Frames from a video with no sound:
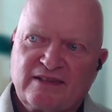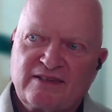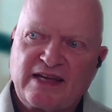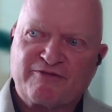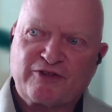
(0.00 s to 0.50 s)

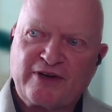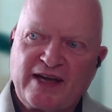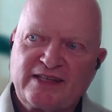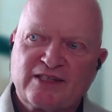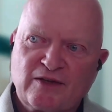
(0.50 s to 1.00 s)
they've
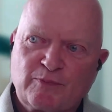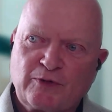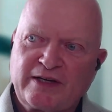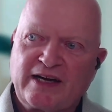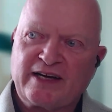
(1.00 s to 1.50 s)
created a
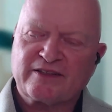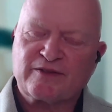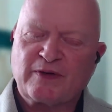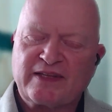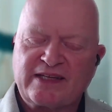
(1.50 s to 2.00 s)
product,
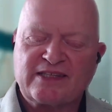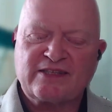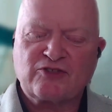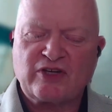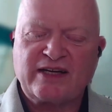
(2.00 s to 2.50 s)
but they're
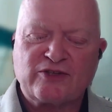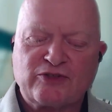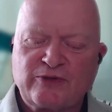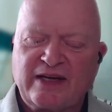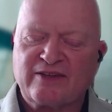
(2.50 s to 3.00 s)
still trying to
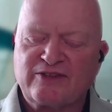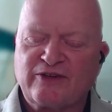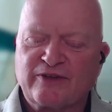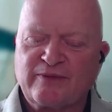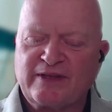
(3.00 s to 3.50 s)
sort out
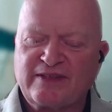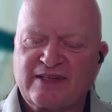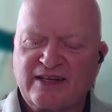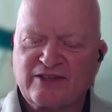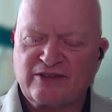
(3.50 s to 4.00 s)

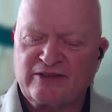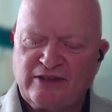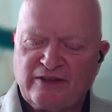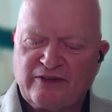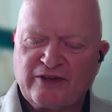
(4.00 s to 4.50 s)
documentation,
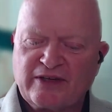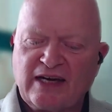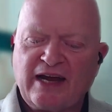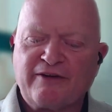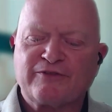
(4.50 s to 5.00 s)
you're going
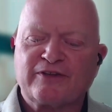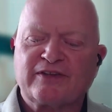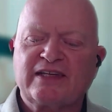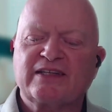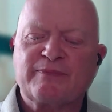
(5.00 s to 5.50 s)
to have to
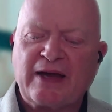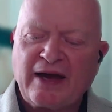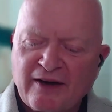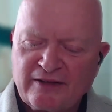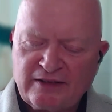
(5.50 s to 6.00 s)
think
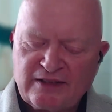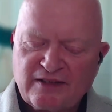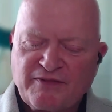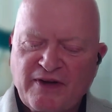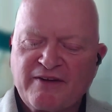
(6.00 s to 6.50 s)
about
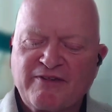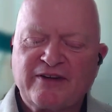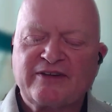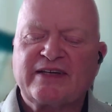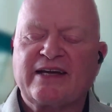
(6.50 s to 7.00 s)

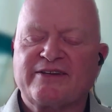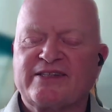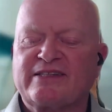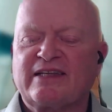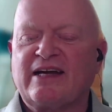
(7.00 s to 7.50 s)
500 hours
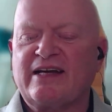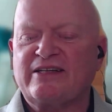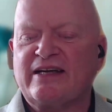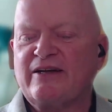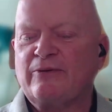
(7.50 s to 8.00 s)
to line
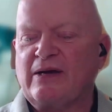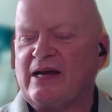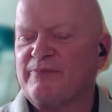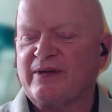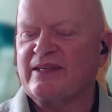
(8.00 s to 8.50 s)
that all
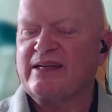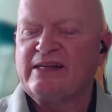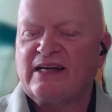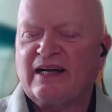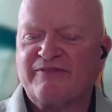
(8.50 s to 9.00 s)
up. And
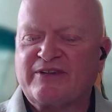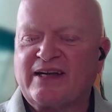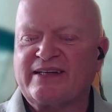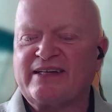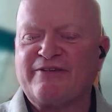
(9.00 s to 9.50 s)
I've
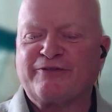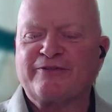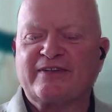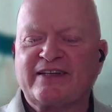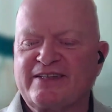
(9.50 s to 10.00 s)
done enough
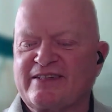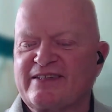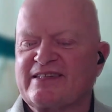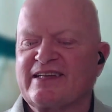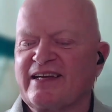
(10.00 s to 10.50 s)
of these to
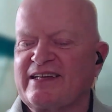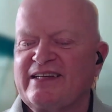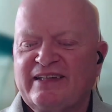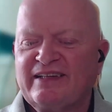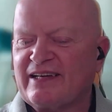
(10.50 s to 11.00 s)
see
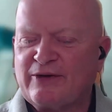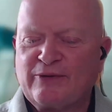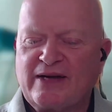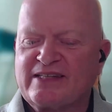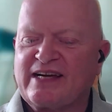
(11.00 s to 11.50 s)
it
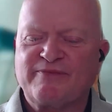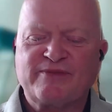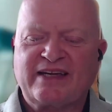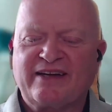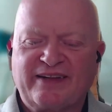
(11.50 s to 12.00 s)
always
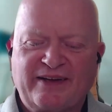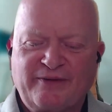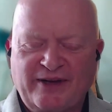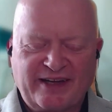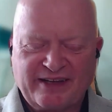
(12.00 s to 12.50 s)
comes out
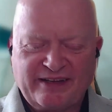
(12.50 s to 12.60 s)
that way.